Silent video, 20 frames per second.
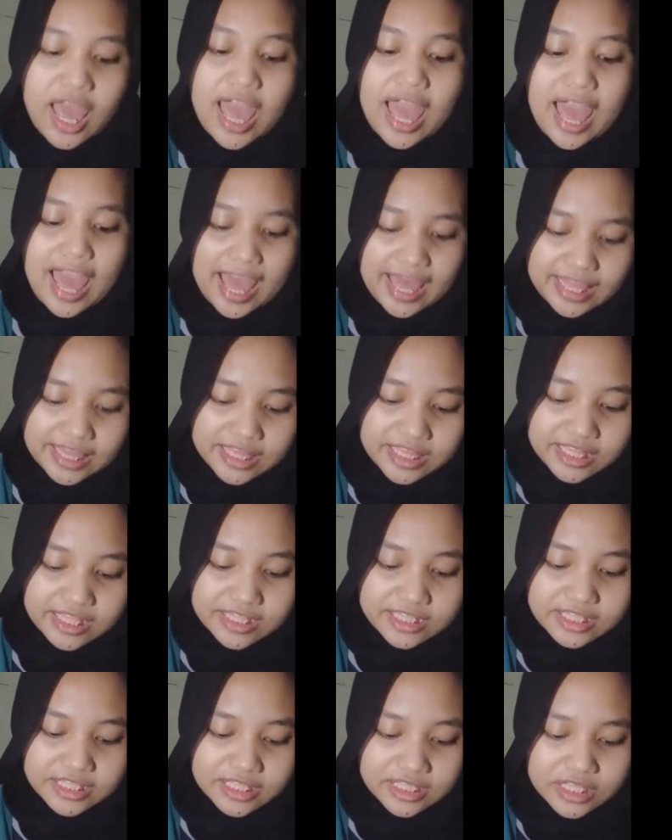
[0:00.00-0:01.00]

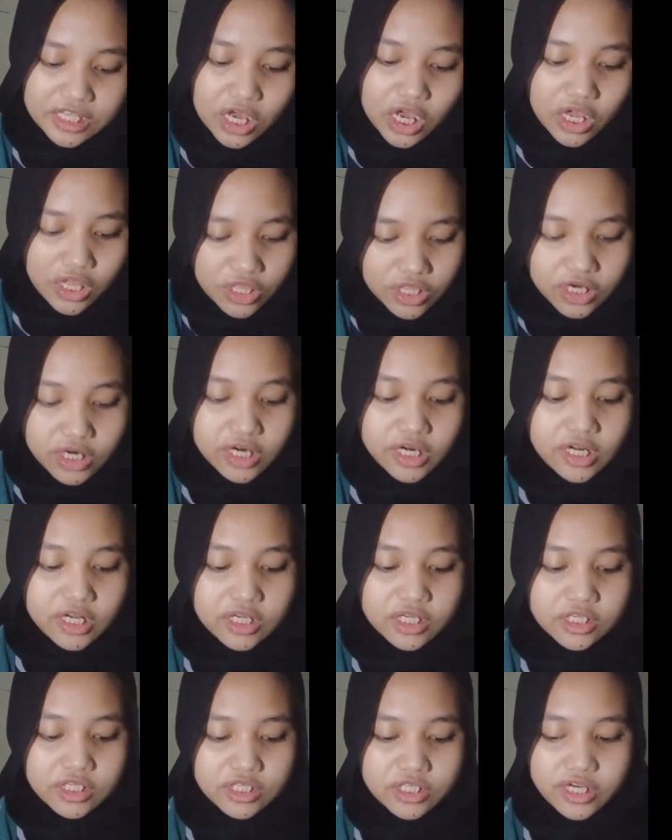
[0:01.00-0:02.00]
and the other
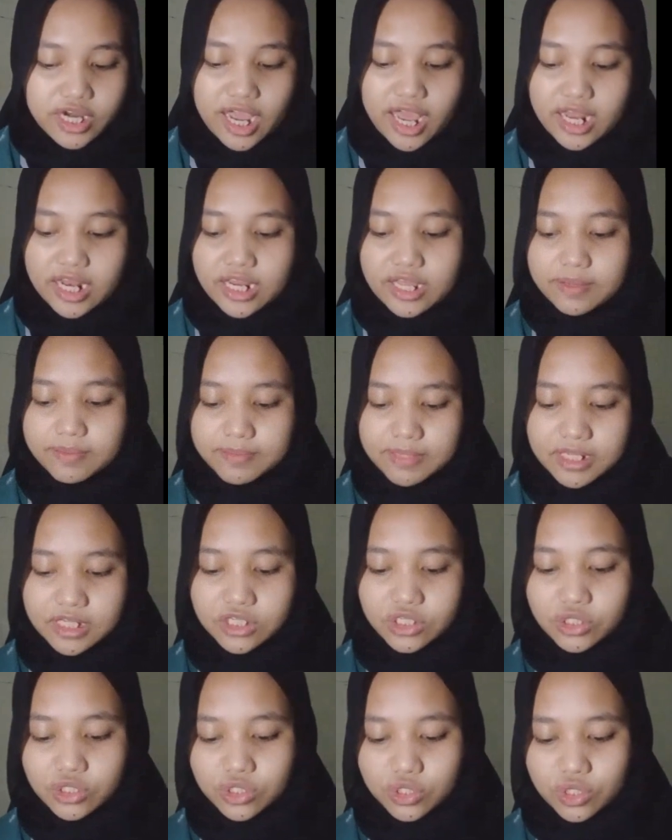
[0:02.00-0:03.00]
three
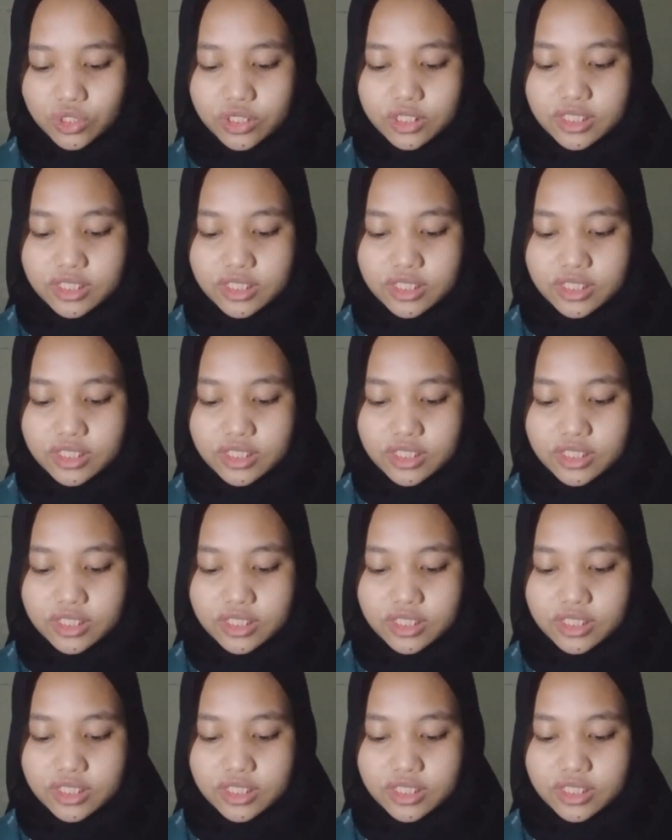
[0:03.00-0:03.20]
animals thought